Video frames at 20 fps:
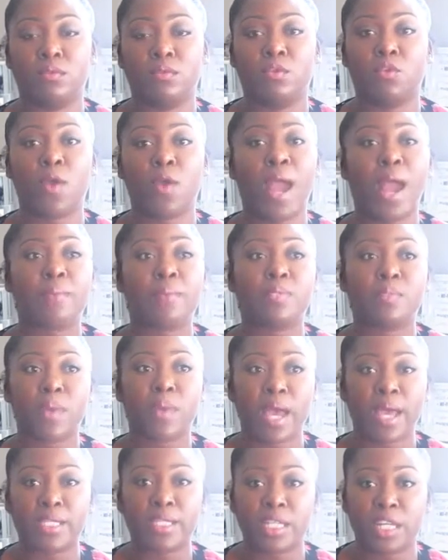grabs
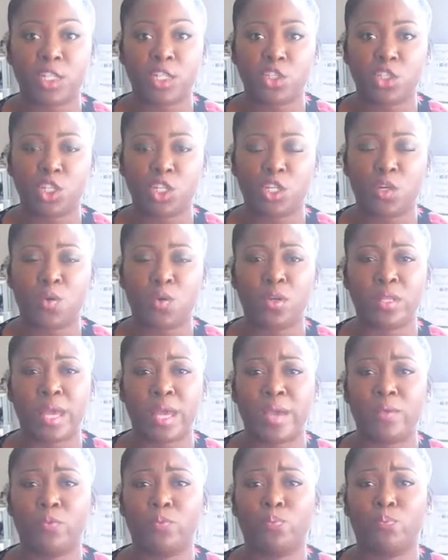my attention or
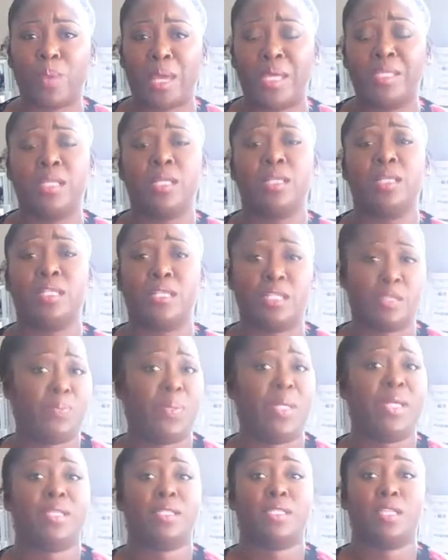that basically
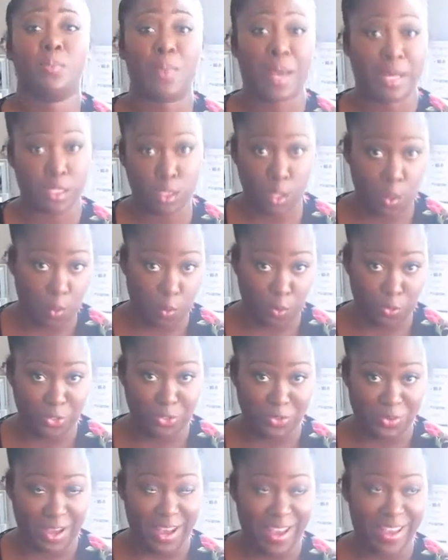speaks to my soul,
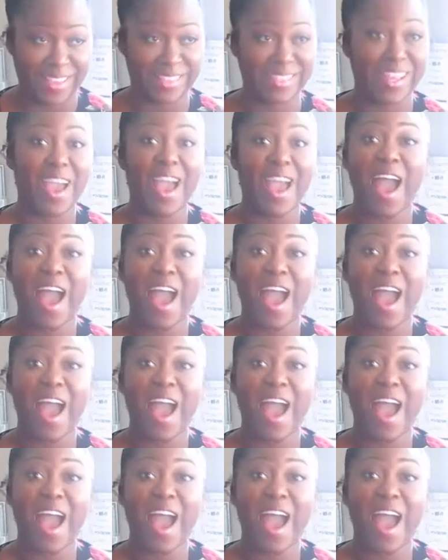you guys.